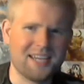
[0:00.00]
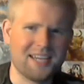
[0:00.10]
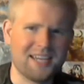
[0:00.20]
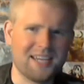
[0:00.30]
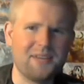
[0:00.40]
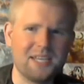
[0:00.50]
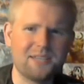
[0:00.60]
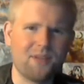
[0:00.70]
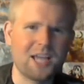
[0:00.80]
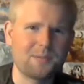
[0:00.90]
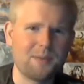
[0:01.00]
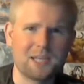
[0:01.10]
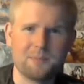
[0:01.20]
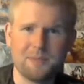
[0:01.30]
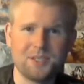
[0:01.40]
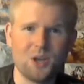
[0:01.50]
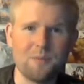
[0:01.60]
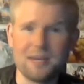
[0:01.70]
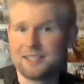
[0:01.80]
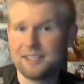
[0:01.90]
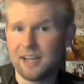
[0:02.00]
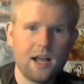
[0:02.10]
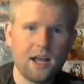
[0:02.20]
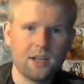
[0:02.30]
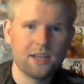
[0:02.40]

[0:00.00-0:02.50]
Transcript: to have his flashbacks be so mixed up.